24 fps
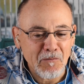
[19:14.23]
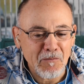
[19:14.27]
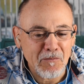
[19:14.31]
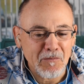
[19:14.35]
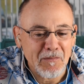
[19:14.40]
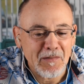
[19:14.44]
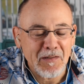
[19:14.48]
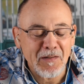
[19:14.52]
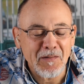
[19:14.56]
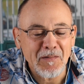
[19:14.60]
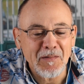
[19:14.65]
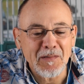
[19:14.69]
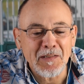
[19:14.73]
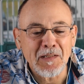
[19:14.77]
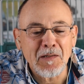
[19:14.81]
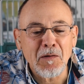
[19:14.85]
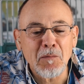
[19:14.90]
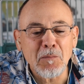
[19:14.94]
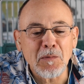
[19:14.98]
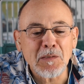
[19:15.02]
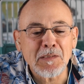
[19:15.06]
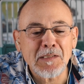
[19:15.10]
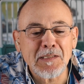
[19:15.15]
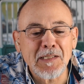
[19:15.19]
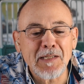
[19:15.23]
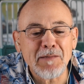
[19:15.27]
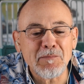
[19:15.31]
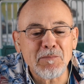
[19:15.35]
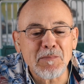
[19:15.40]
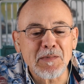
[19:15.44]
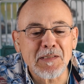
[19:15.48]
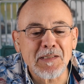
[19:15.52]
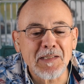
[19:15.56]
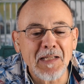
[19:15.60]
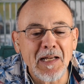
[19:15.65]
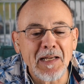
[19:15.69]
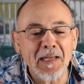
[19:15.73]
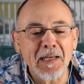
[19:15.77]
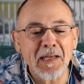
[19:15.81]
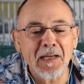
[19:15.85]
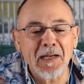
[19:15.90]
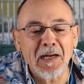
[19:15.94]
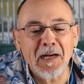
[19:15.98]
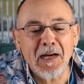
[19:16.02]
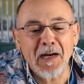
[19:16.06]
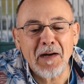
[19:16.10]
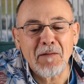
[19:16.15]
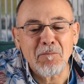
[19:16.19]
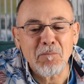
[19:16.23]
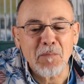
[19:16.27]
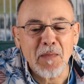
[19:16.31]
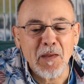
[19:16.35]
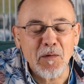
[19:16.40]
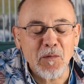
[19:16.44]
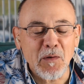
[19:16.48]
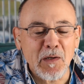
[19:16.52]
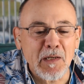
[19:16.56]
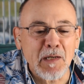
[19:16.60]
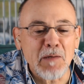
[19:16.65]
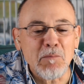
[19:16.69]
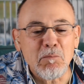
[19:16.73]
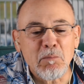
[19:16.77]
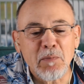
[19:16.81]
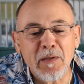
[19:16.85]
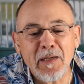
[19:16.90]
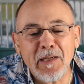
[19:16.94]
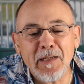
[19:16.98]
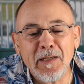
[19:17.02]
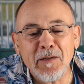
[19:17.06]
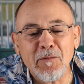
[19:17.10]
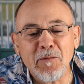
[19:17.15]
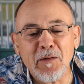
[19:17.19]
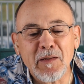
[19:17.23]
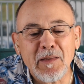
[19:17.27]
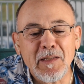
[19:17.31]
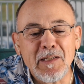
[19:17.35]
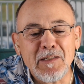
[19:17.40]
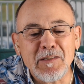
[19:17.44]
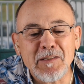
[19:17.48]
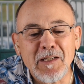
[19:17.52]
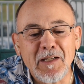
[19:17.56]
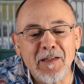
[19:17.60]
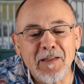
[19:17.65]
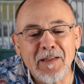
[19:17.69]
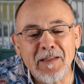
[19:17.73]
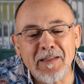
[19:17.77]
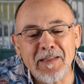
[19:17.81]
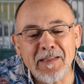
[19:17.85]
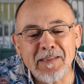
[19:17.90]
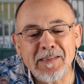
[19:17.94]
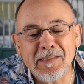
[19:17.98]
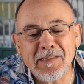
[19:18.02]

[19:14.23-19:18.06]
It almost seems like they were competing with each other to